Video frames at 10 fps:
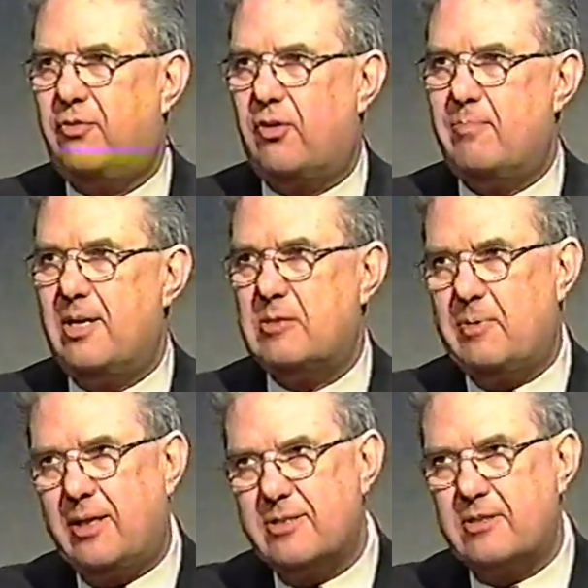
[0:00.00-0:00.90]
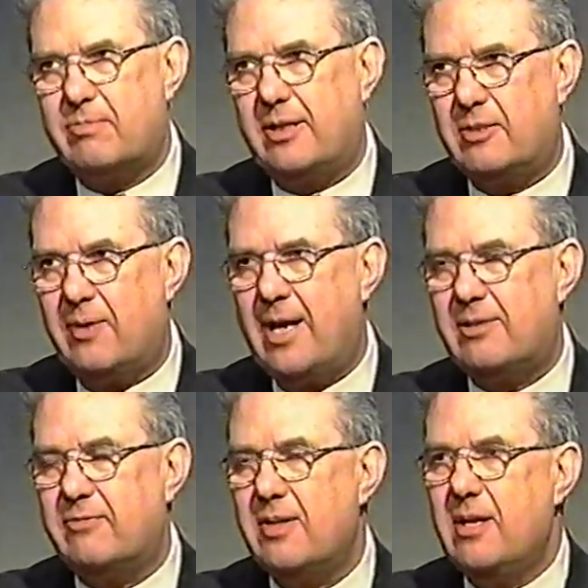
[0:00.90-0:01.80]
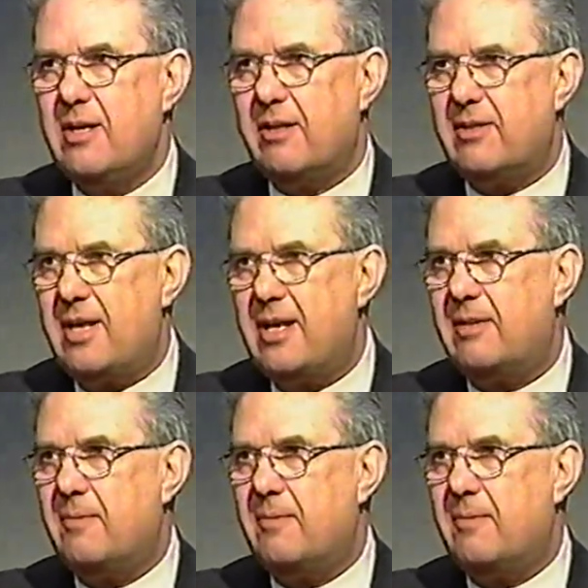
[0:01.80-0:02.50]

four months because it's retroactive, mm -hmm. then